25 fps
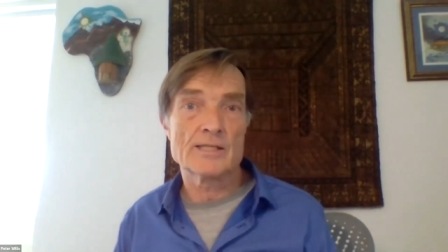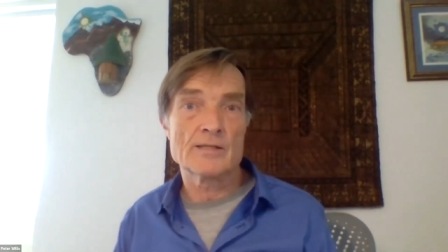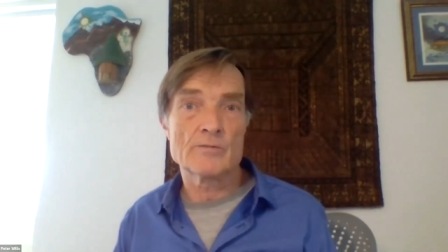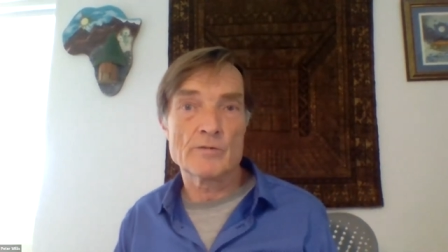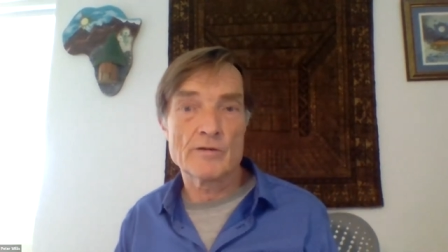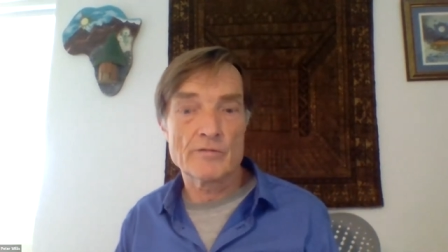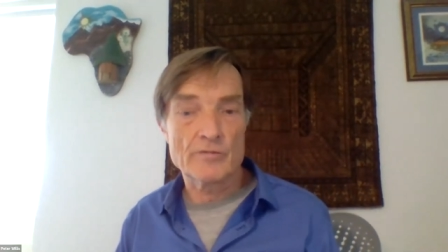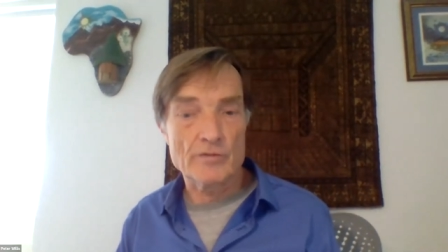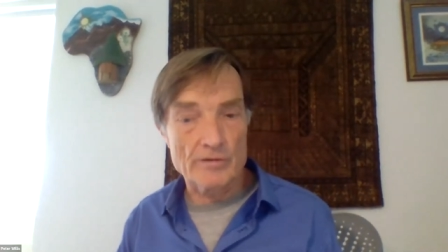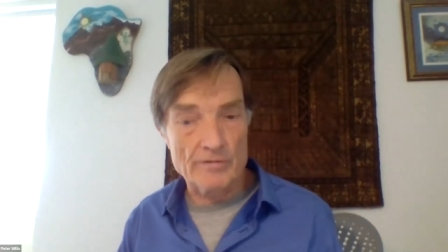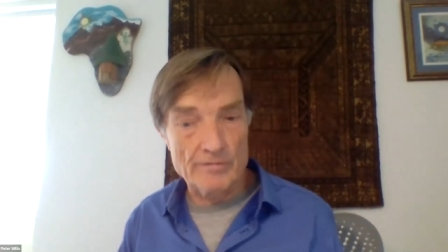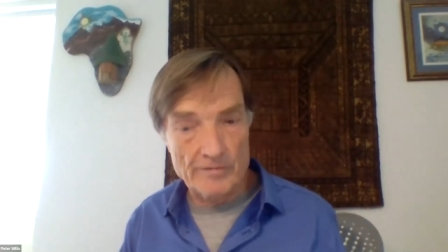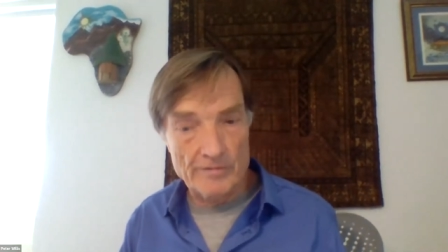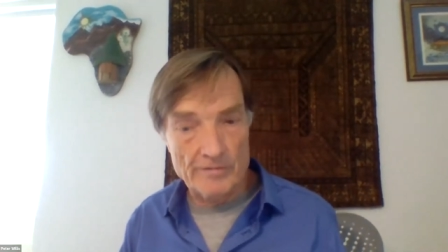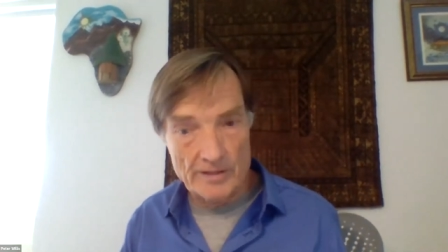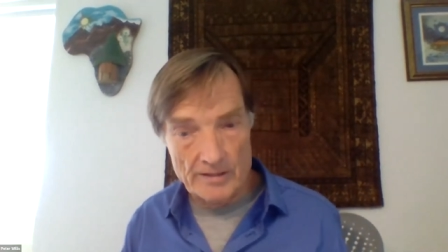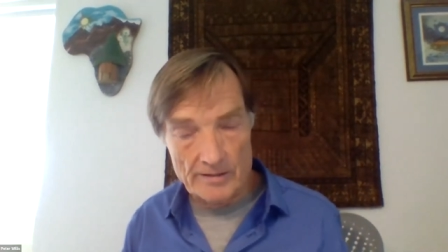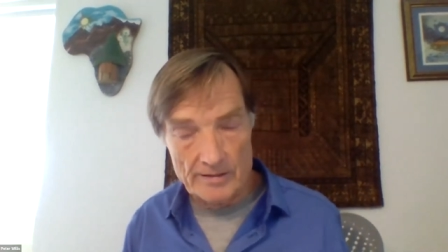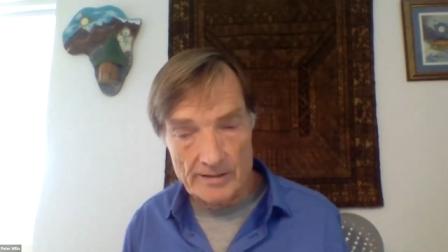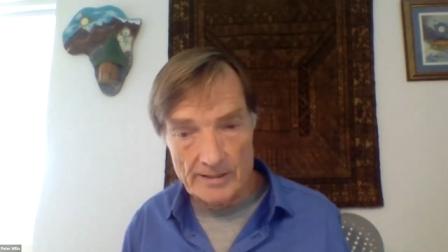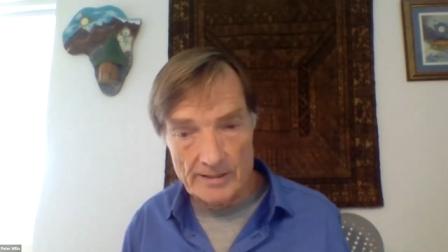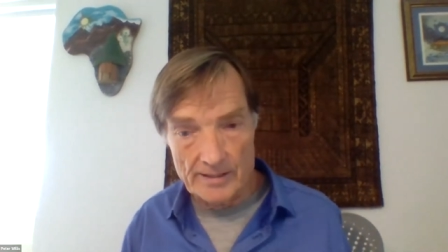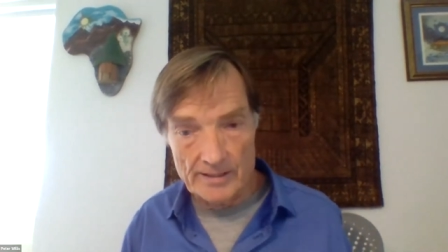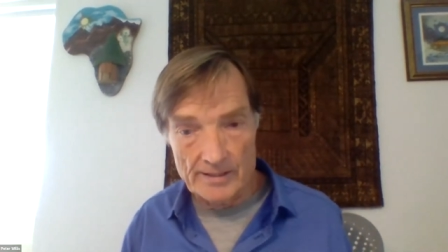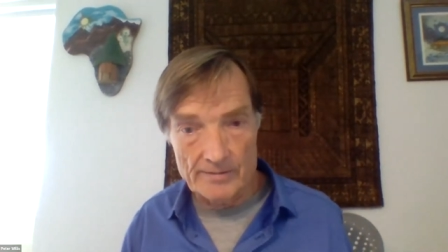and we've got a
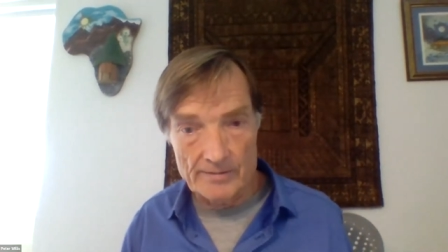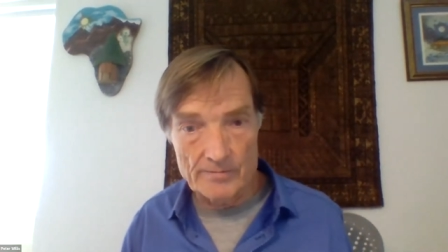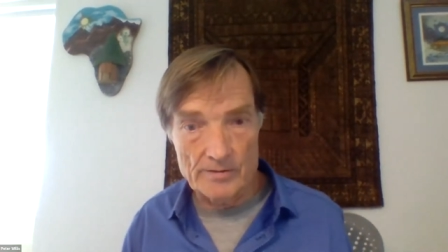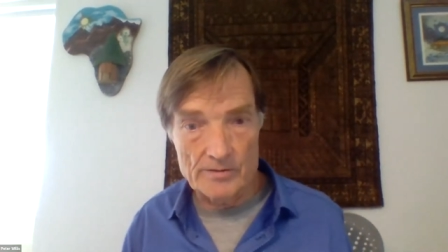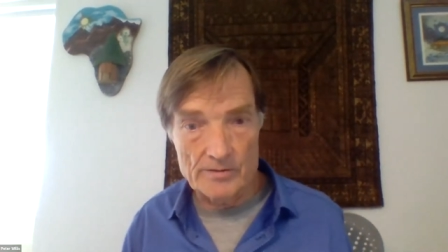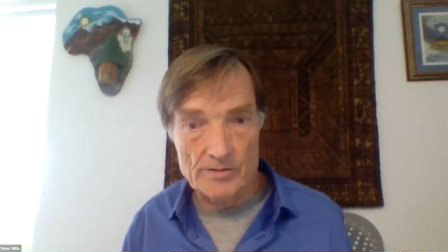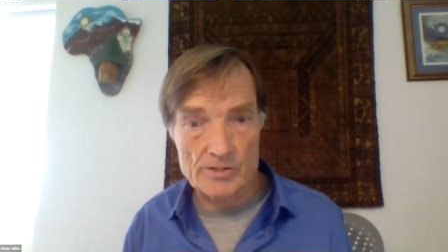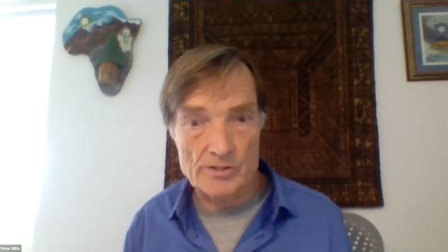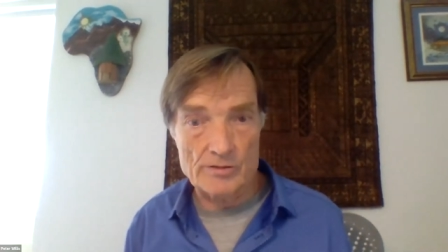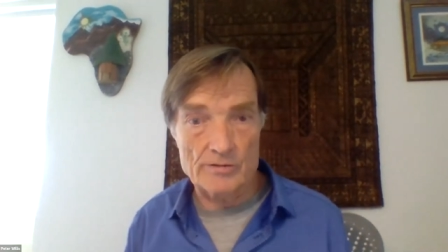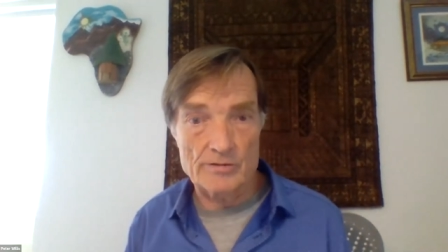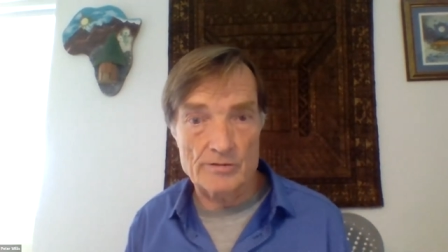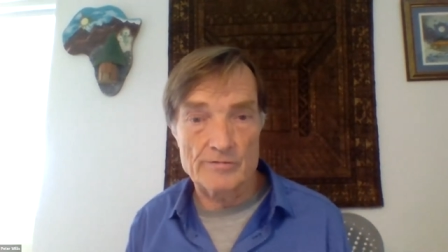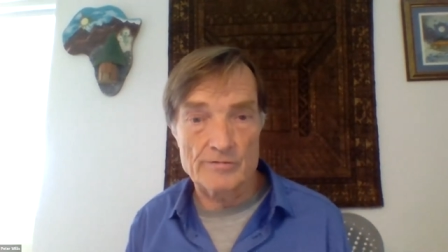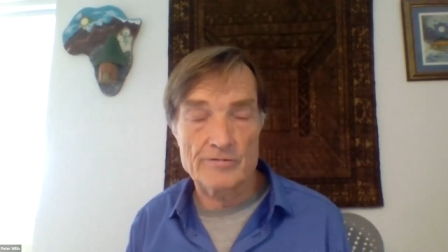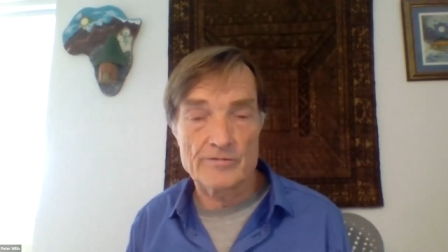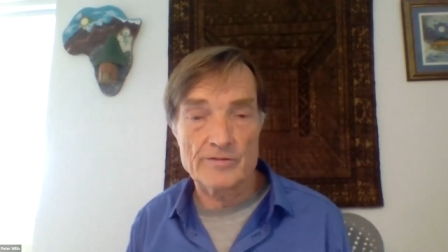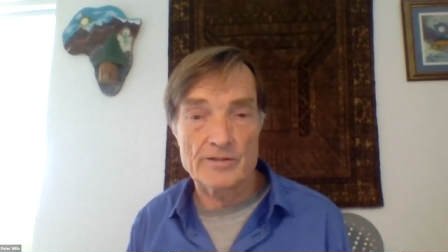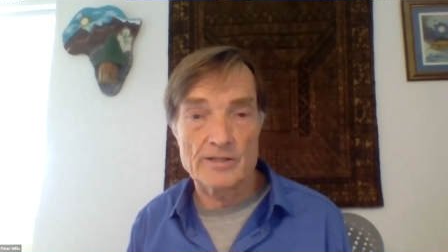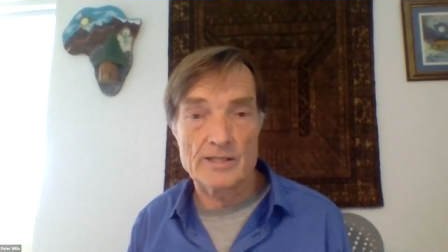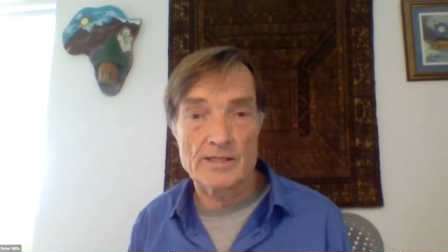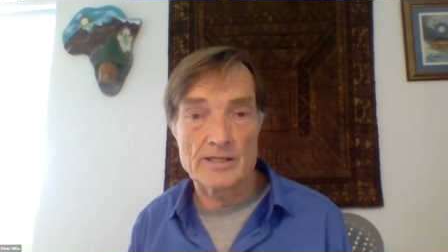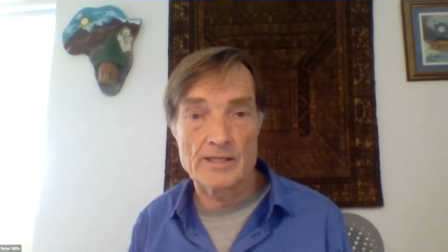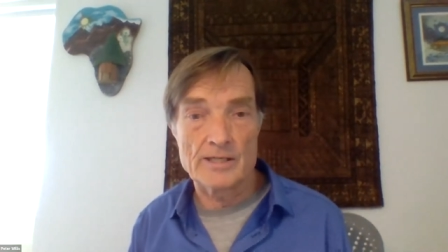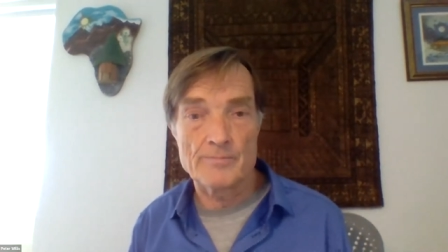very sort of
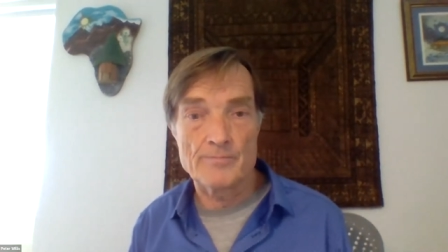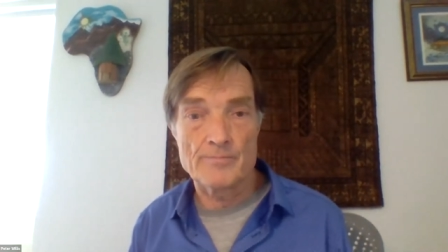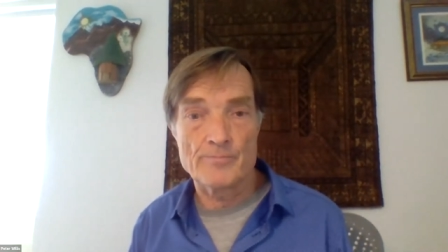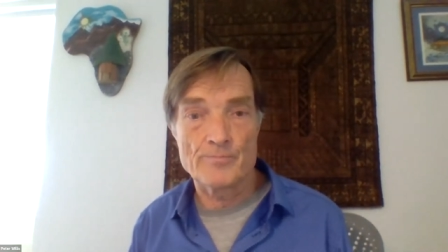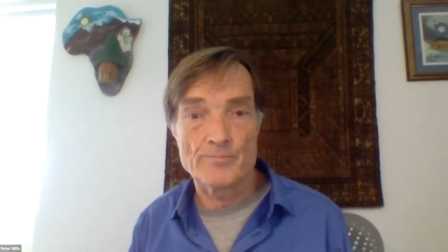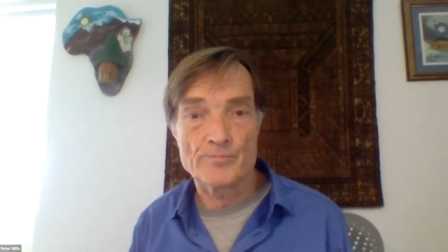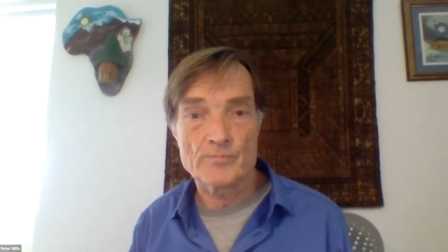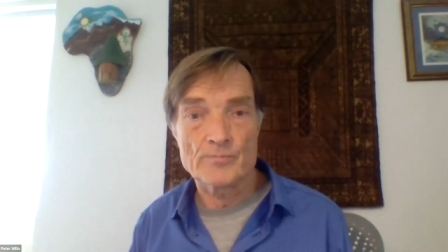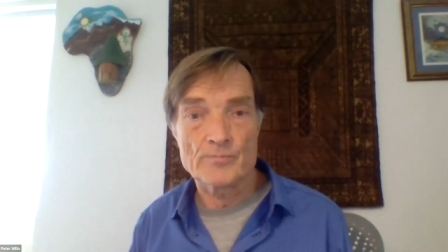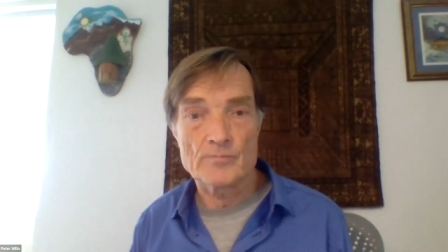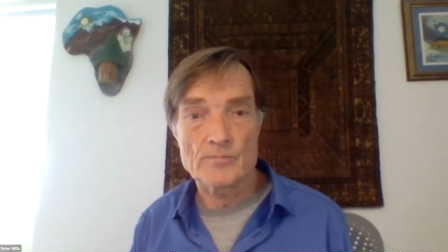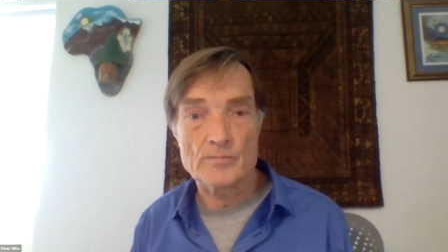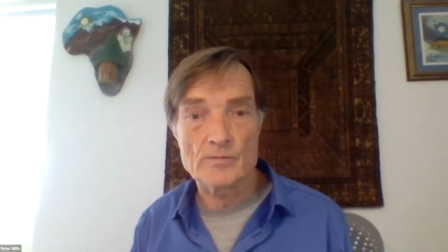um,